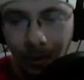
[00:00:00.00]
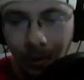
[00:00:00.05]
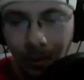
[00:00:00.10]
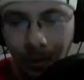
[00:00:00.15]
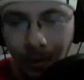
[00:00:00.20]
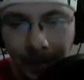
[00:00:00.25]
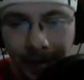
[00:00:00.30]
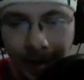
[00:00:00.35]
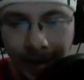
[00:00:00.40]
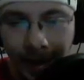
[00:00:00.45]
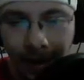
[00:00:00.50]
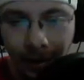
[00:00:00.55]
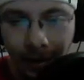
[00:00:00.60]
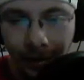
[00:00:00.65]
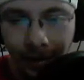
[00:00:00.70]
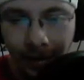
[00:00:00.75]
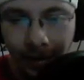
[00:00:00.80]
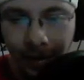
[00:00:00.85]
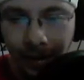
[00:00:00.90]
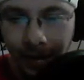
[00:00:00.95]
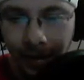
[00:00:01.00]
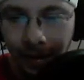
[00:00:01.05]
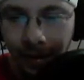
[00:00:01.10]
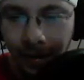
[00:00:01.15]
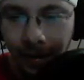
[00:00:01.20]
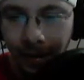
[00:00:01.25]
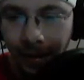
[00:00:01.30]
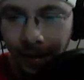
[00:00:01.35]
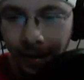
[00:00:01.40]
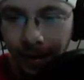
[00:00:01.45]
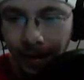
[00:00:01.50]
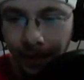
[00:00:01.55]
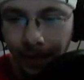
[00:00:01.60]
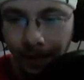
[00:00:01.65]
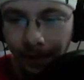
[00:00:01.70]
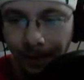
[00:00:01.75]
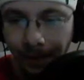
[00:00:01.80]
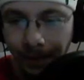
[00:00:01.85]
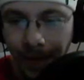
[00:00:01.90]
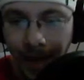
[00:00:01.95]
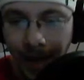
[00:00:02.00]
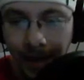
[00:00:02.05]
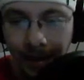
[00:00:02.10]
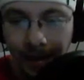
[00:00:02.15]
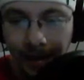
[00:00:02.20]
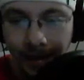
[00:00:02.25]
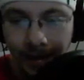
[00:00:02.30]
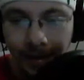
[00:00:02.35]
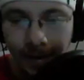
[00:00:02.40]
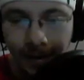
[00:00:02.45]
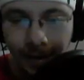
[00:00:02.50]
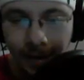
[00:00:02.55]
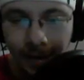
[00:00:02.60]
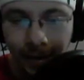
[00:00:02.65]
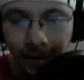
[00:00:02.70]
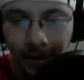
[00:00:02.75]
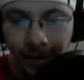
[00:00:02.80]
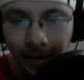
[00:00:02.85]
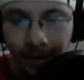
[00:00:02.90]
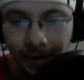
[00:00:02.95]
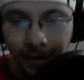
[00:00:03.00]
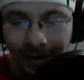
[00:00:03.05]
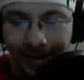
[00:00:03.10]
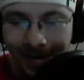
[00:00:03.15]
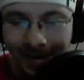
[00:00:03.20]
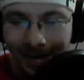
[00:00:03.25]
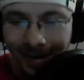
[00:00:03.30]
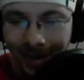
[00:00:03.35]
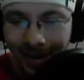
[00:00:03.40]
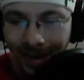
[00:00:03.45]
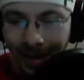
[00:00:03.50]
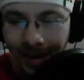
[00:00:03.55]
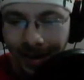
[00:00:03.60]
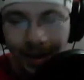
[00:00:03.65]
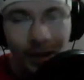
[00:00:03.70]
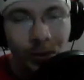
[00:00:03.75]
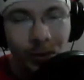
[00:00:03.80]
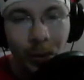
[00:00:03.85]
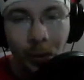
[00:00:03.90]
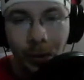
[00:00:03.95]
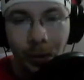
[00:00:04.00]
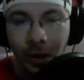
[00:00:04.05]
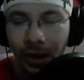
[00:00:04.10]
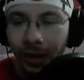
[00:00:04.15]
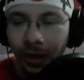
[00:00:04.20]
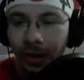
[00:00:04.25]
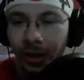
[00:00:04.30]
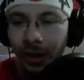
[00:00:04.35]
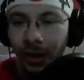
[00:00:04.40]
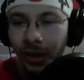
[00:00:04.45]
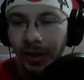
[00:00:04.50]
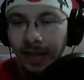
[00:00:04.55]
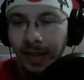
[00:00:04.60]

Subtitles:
dropped down. Yeah, that's what we all call